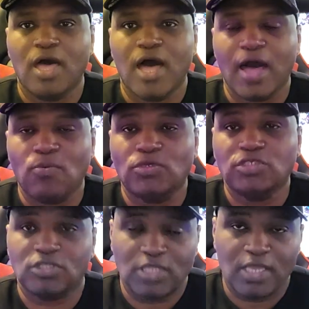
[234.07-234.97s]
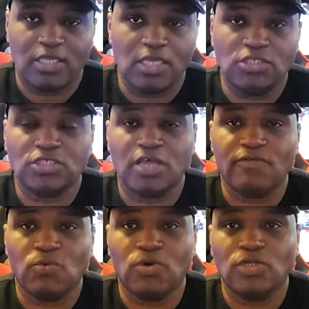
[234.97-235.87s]
I want to thank each and
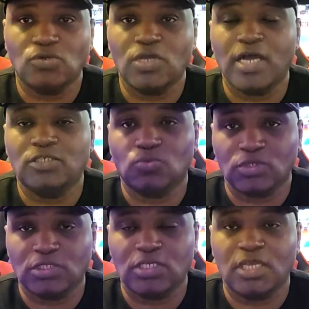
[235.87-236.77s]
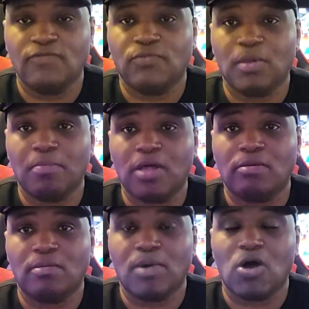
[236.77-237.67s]
every one of you guys once again from the
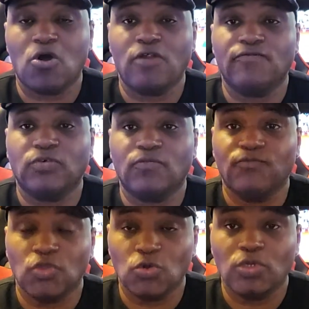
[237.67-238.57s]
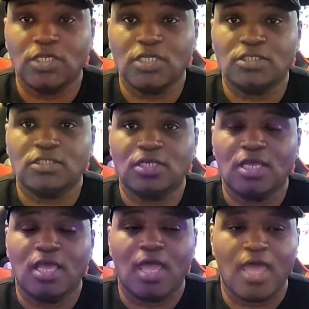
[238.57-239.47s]
bottom of my heart for viewing this.
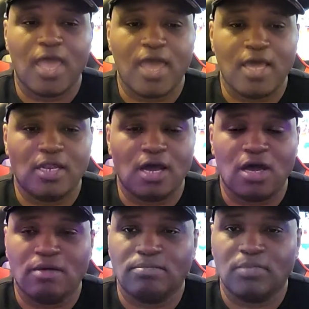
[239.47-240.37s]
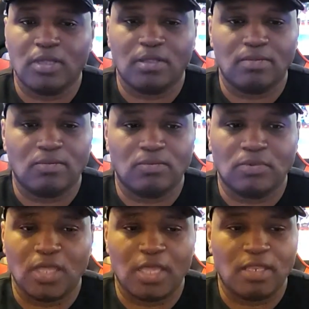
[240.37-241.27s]
And um,
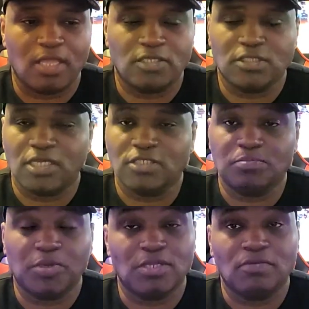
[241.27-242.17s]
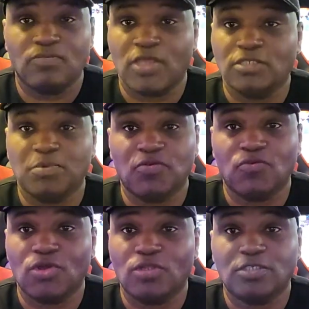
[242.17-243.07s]
it, it's it's been it's been
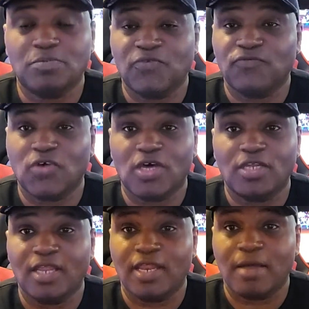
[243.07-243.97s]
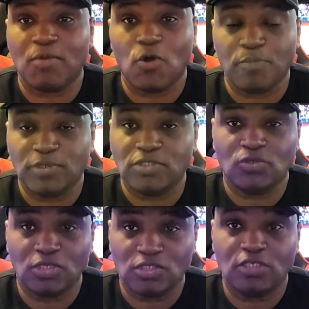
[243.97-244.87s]
real it's fun and i'm hoping to
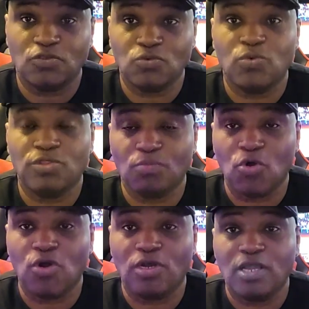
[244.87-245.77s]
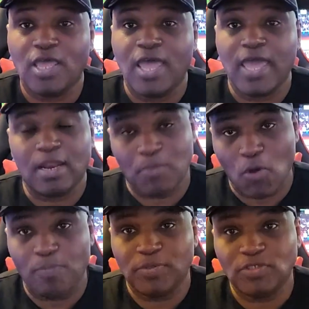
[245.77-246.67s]
continue with more and i'm
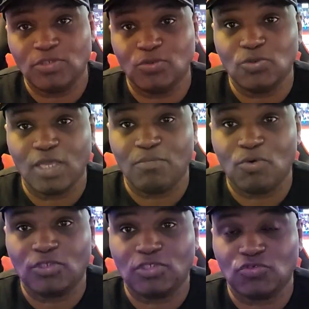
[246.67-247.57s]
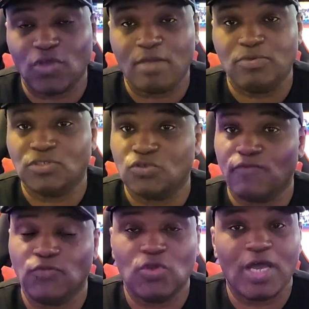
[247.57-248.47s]
hoping to get more subscribers so
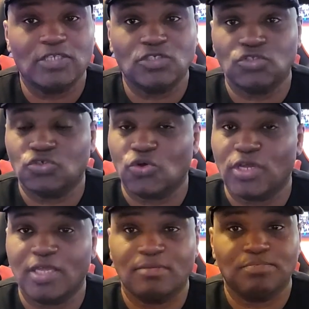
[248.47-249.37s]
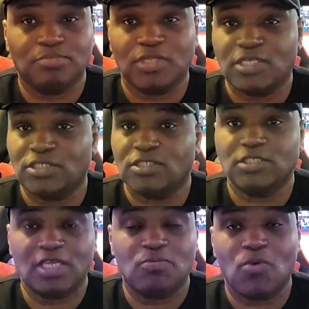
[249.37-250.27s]
if you guys enjoy it please
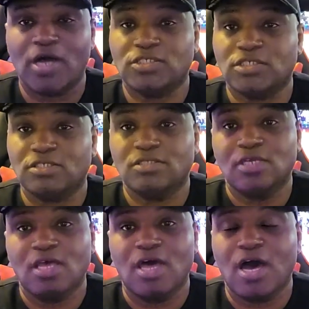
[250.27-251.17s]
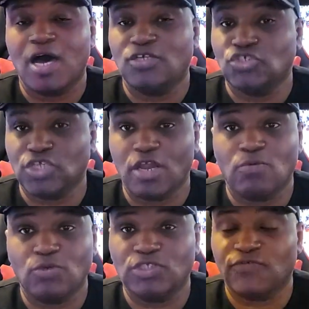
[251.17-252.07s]
just keep watching uh, share
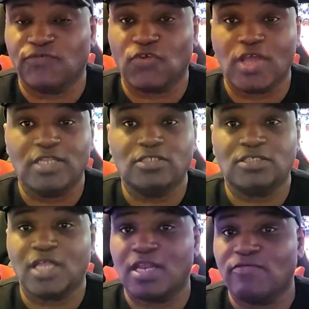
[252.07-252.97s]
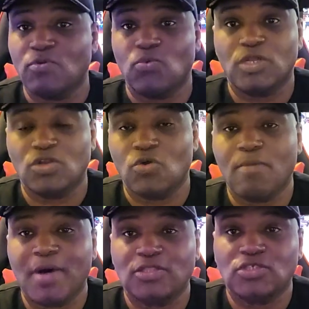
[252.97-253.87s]
it with your friends let everyone know
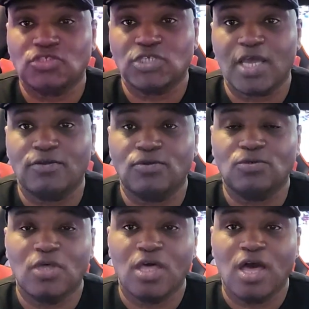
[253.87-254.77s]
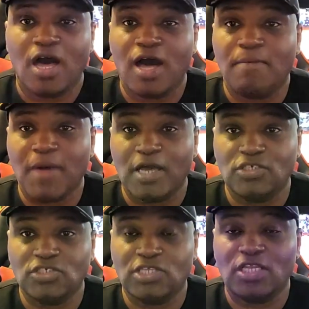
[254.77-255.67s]
about this channel um, i
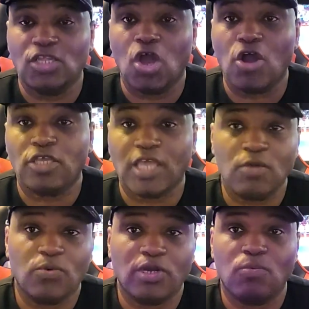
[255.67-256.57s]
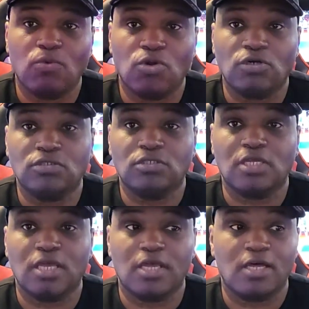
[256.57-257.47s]
understand the arcade one up world
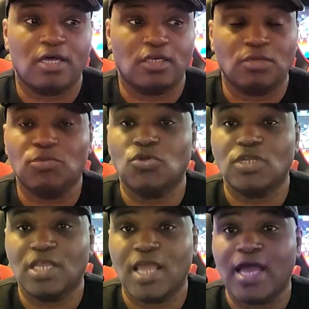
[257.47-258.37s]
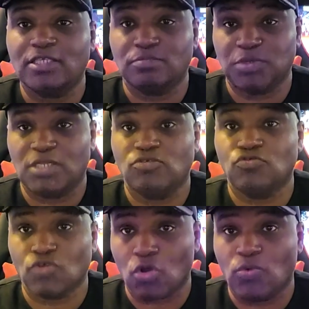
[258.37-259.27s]
uh, community has been
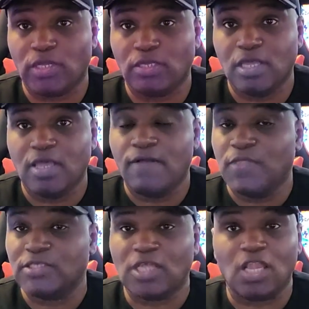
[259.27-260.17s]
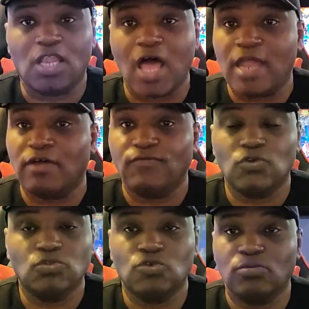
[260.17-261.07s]
growing there's a lot of
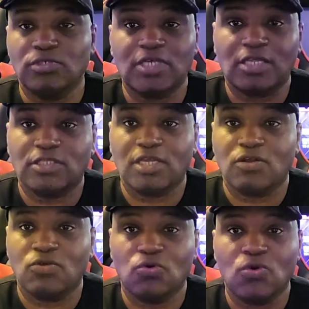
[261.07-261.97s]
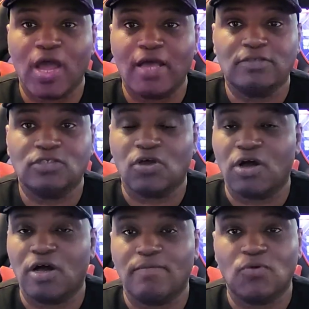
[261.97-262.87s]
youtubers out there who has
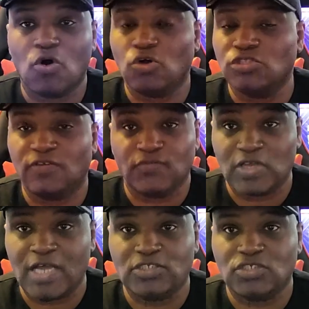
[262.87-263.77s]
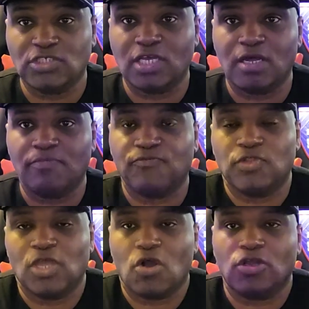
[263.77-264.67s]
uh, all different kinds of setup
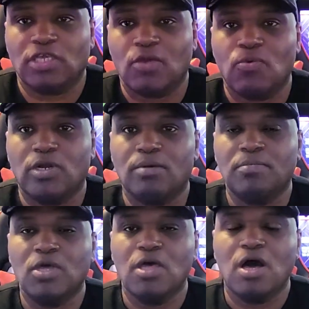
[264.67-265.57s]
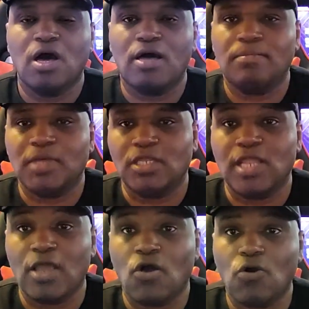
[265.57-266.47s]
for the arcade one up um, in
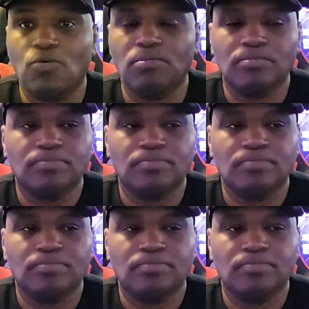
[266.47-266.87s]
their home